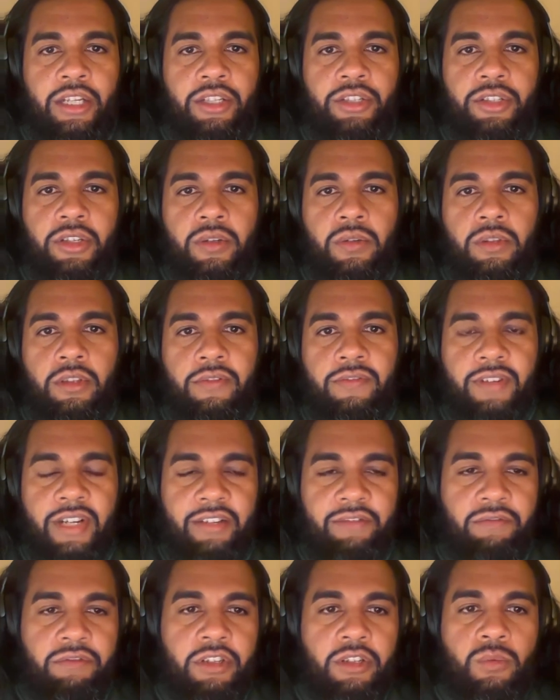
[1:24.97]
so the
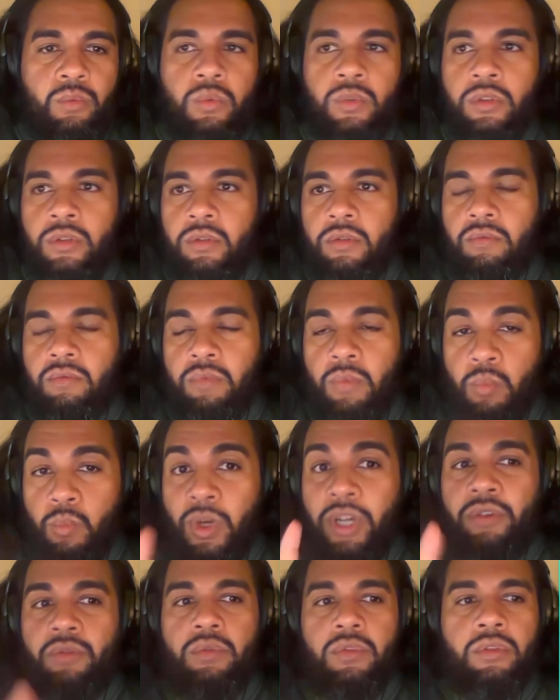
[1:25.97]

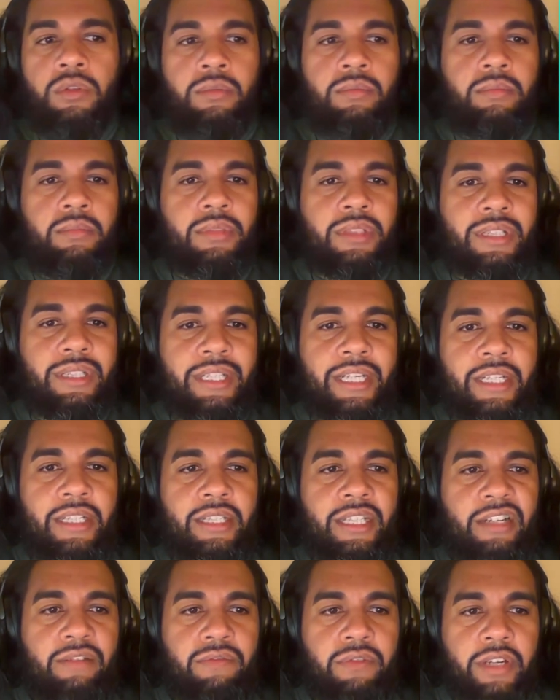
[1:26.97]
5-3-1 rule
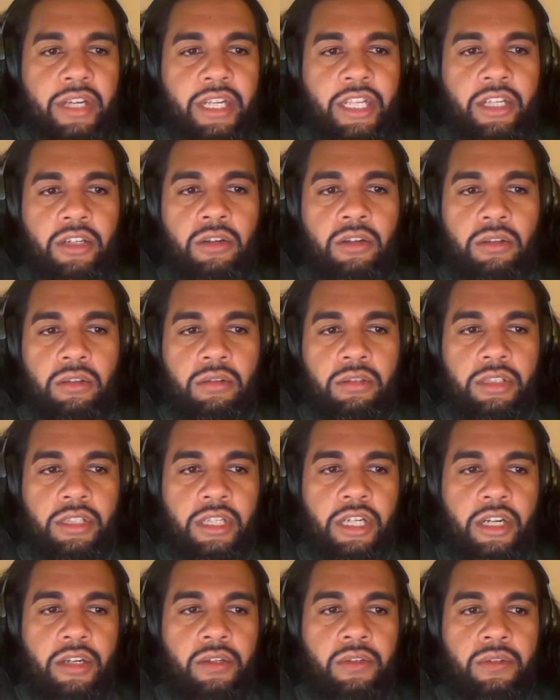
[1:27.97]
states that for any goal or
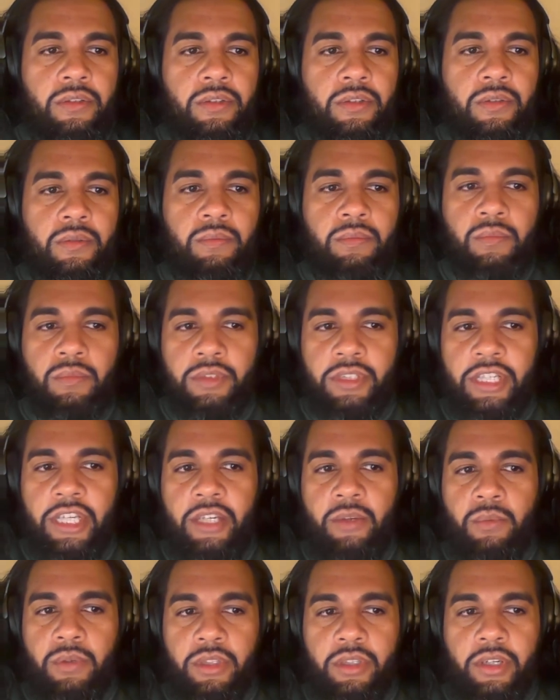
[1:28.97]
scenario, so
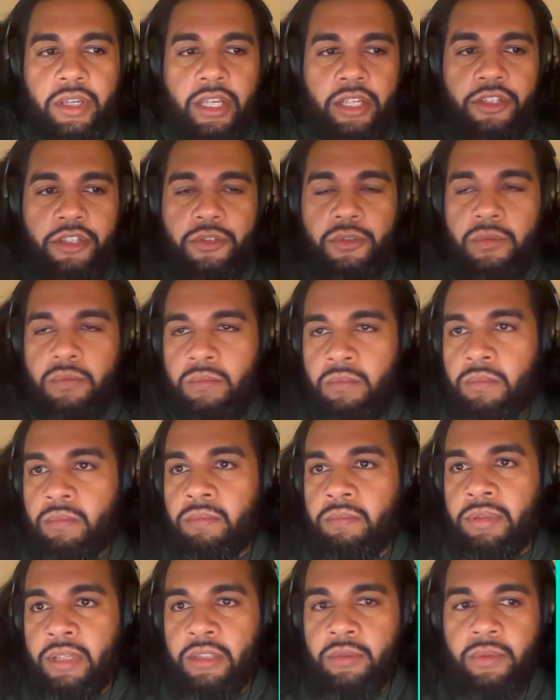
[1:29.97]
say we're looking to
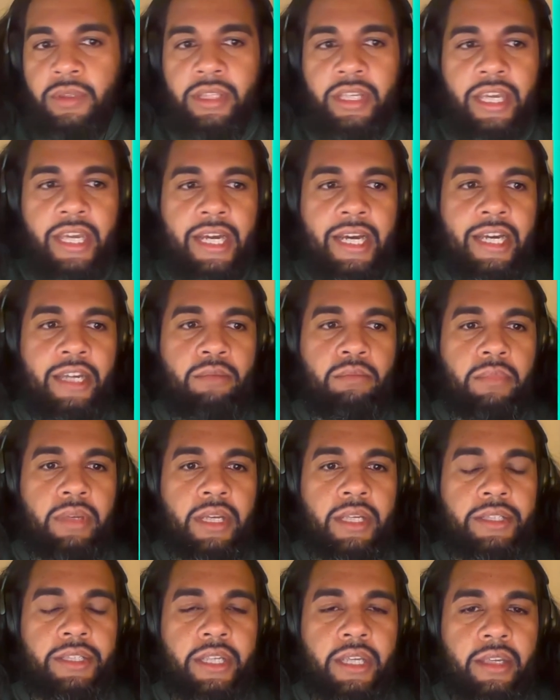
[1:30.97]
build with AI
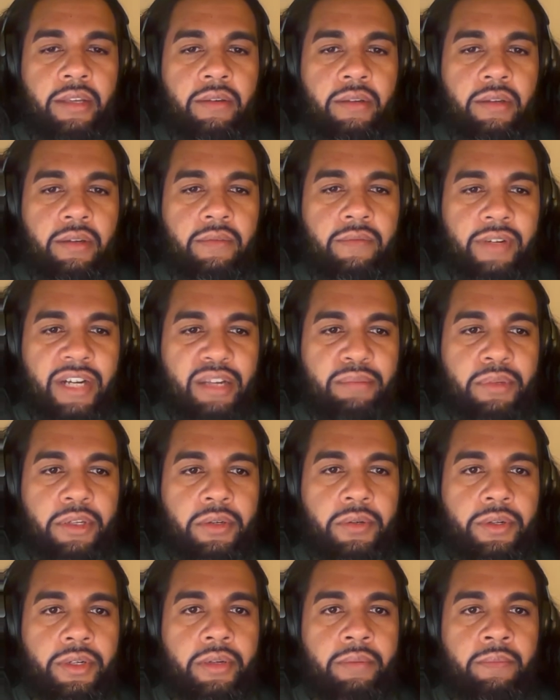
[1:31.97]
as a vibe
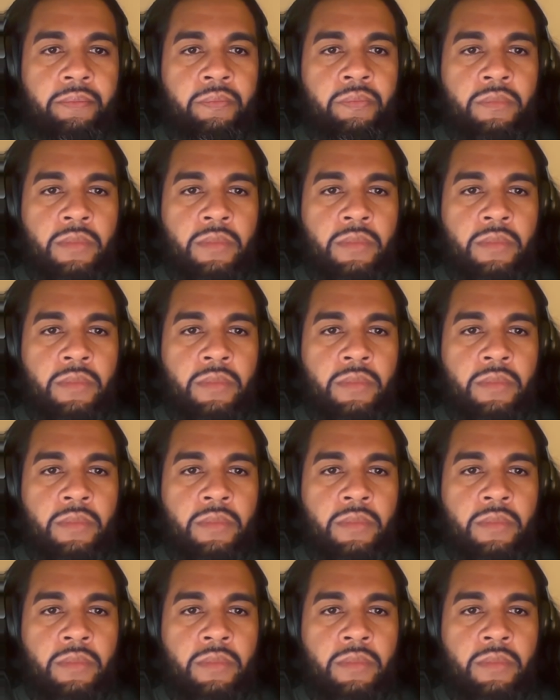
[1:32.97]
coder,